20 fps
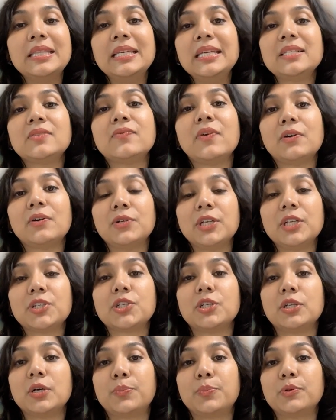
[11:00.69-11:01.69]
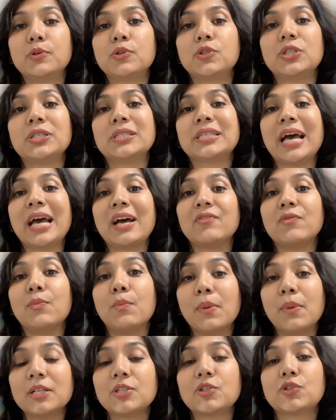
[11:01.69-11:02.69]
These foundational approaches have
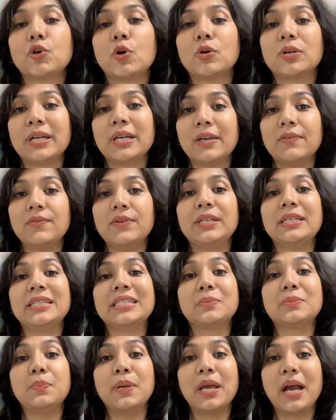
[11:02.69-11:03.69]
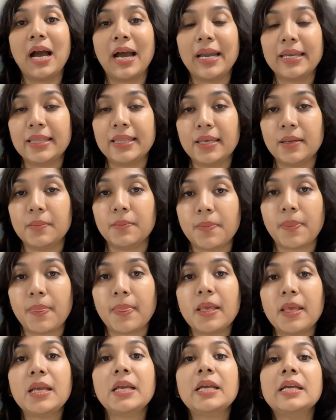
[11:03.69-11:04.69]
much stronger evidence behind them
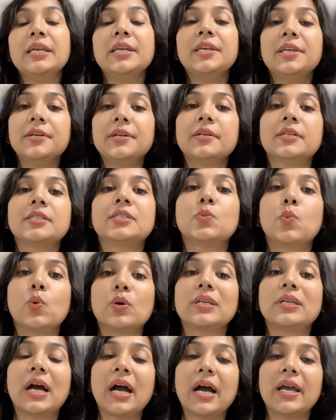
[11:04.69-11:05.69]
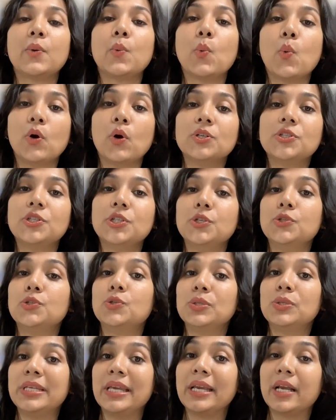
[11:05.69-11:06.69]
here's what I want you
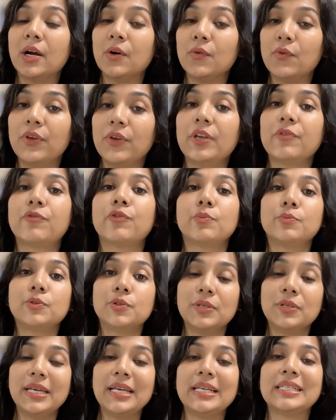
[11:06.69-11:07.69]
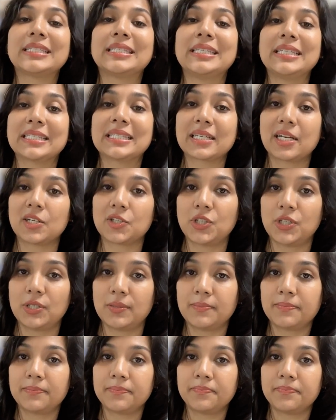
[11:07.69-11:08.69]
to take away from today's
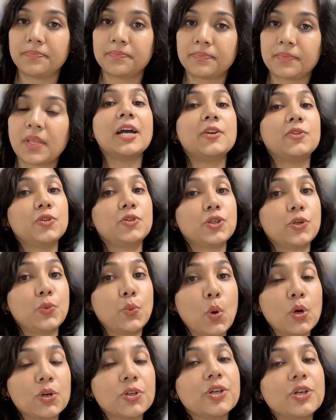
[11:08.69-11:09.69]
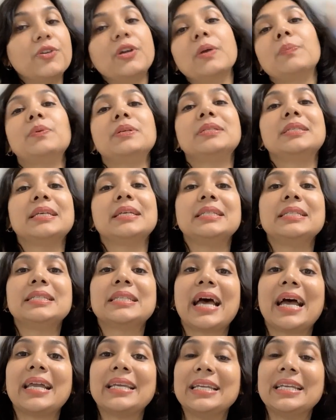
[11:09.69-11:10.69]
discussion. Hydrogen water represents
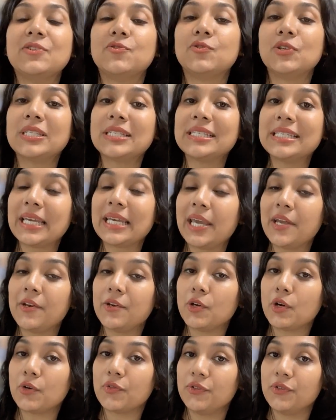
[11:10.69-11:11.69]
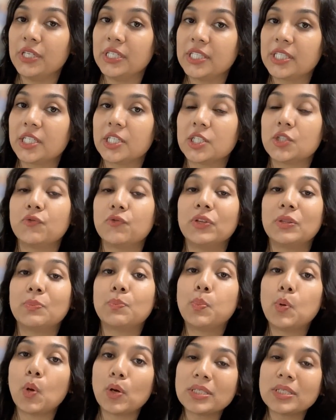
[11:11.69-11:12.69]
an interesting area of research with
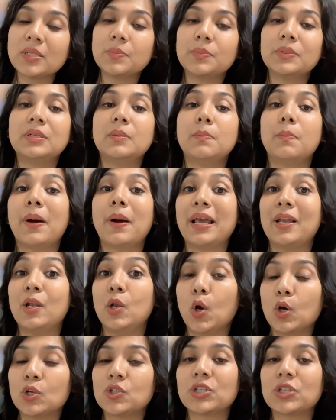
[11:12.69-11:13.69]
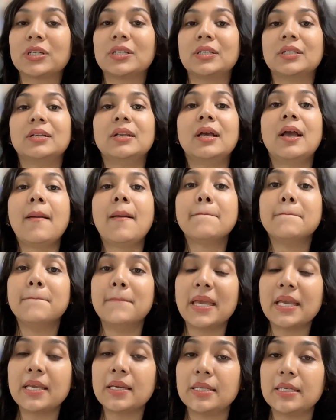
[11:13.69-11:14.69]
plausible biological
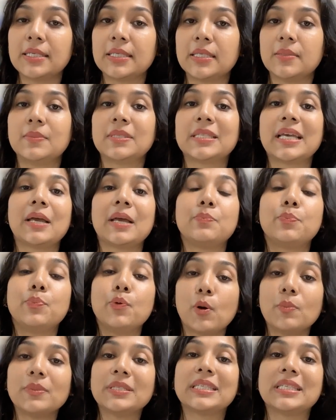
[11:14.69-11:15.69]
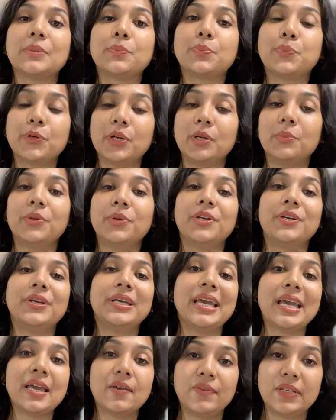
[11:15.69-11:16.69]
mechanisms and promising
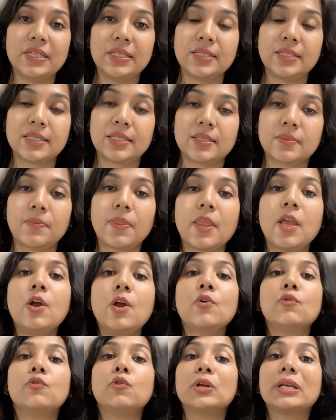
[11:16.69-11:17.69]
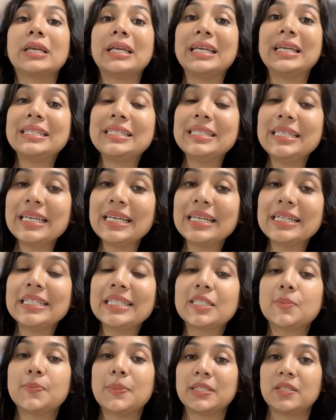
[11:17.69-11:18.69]
preliminary evidence. For kidney
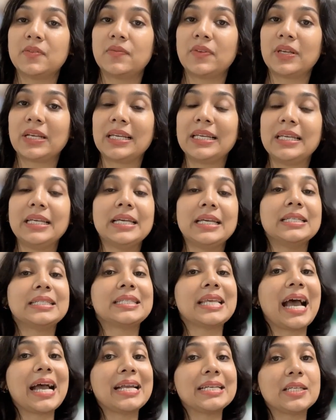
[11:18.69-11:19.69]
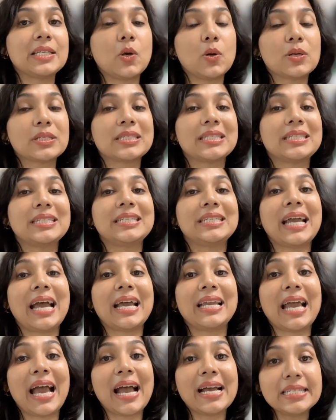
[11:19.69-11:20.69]
health specifically, its antioxidant
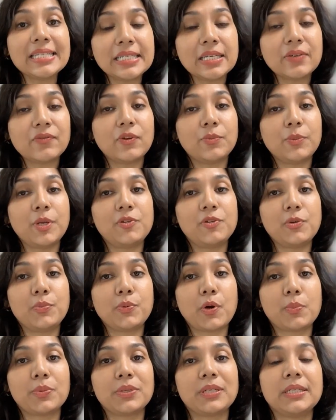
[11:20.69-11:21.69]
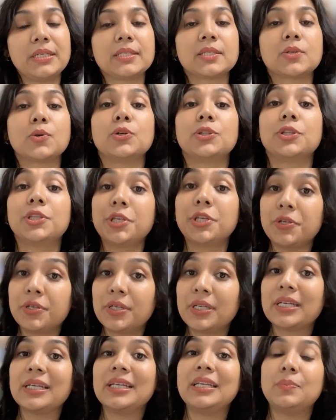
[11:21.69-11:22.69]
and anti-inflammatory properties could
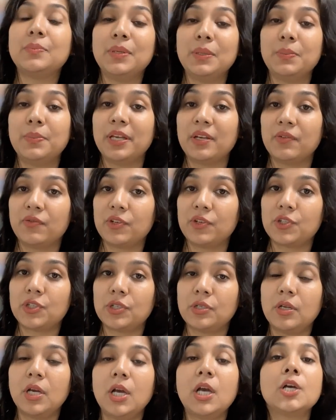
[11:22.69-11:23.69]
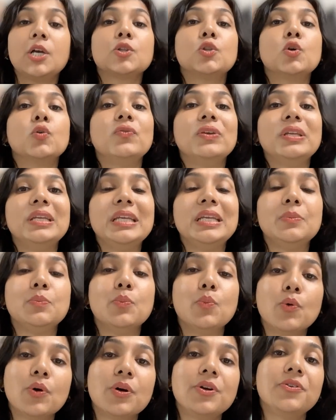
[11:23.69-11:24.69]
theoretically be beneficial, though we need
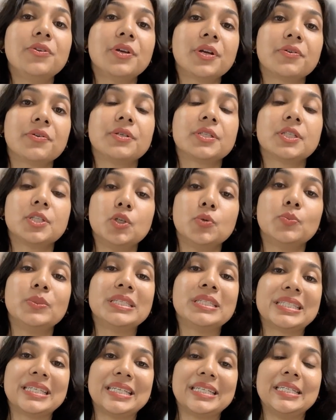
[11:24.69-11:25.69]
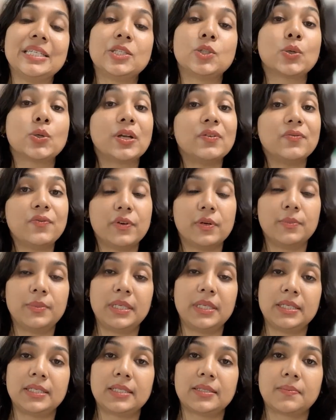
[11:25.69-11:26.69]
more rigorous human studies to confirm
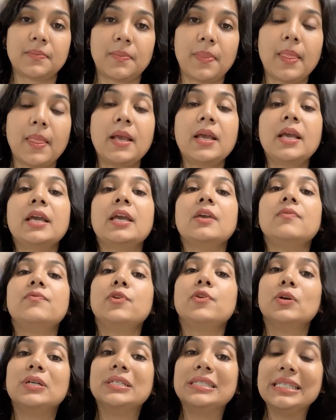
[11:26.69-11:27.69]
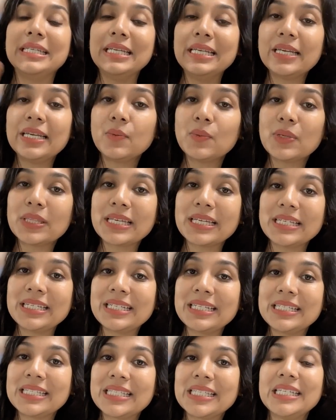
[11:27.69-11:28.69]
this. If you're dealing with
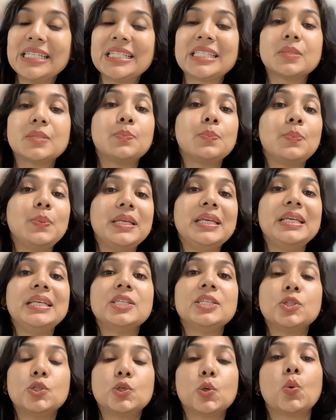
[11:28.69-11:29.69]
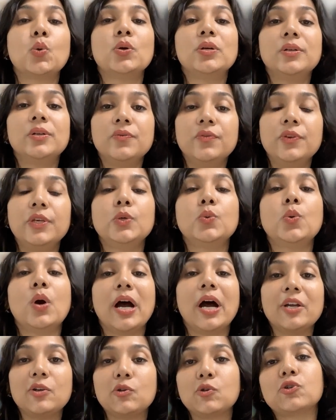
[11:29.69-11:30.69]
kidney disease, please don't view
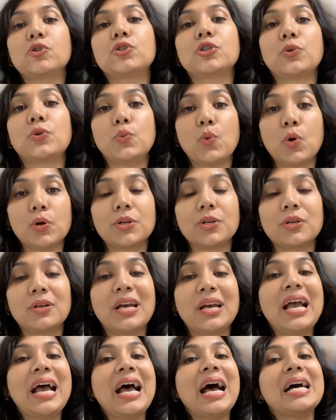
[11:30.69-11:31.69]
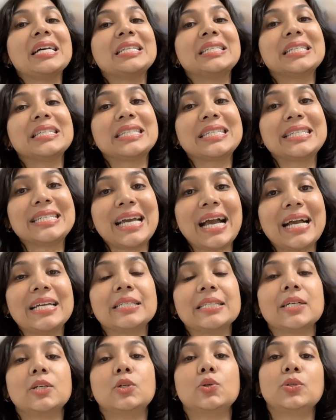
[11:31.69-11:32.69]
hydrogen water as a
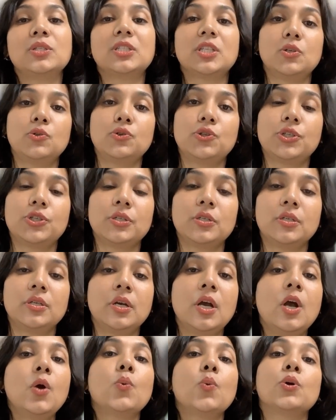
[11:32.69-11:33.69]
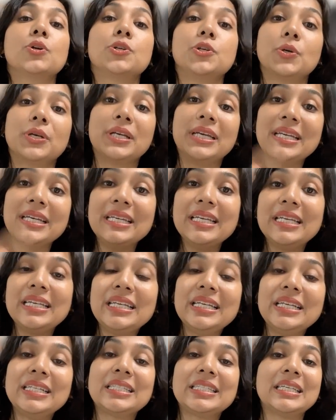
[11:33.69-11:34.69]
standalone solution. What your kidney
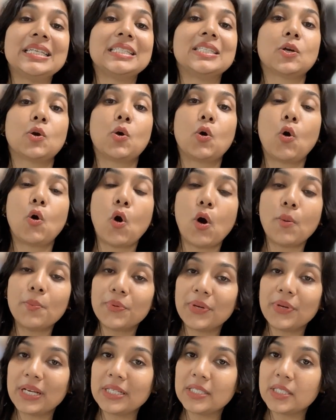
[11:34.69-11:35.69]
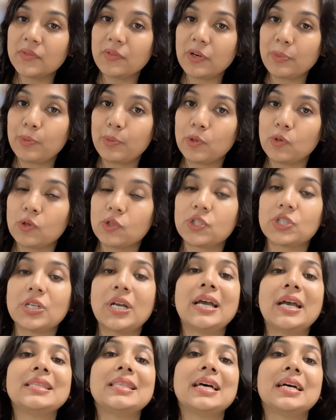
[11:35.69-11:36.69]
needs is a comprehensive approach
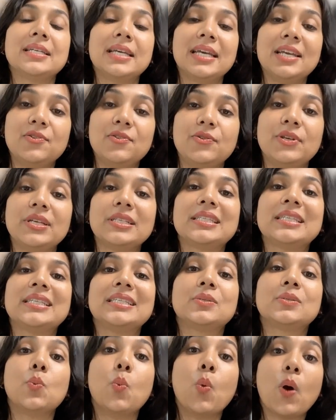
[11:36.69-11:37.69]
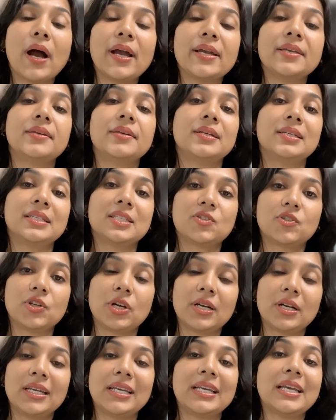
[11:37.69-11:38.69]
that addresses why they are
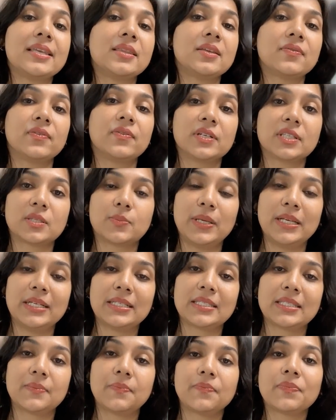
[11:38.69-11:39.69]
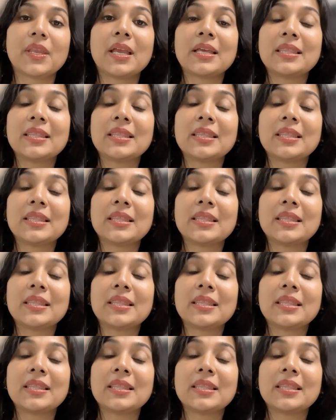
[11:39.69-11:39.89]
struggling in the first place.